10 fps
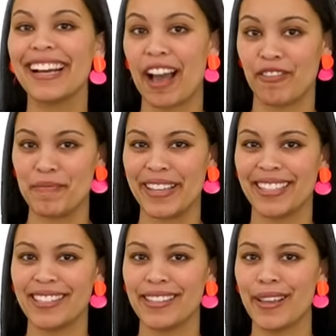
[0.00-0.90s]

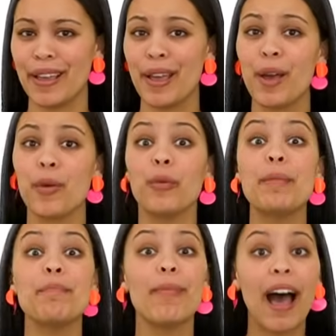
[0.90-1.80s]
government,
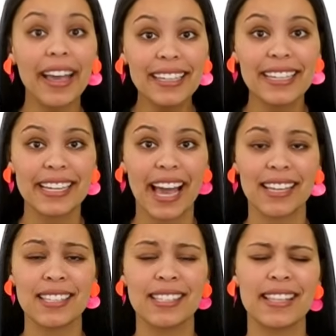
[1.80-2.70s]
reminding
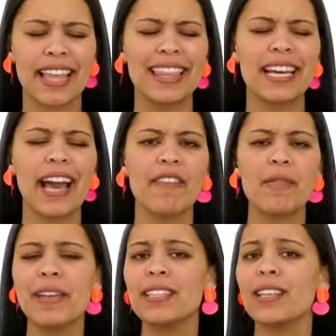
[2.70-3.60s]
us that the
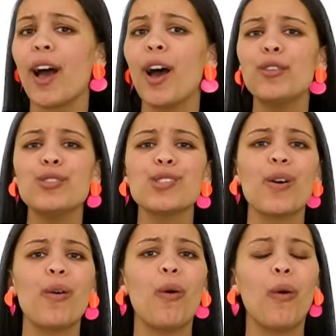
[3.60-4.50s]
government owns
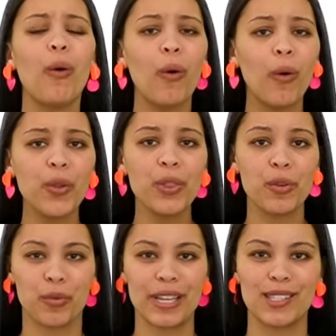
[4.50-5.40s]
all the
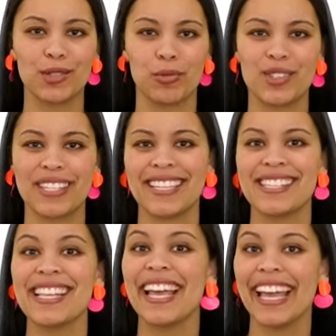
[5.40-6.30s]

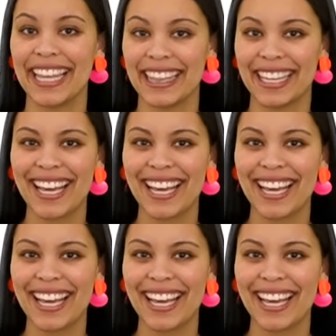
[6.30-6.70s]
resources in the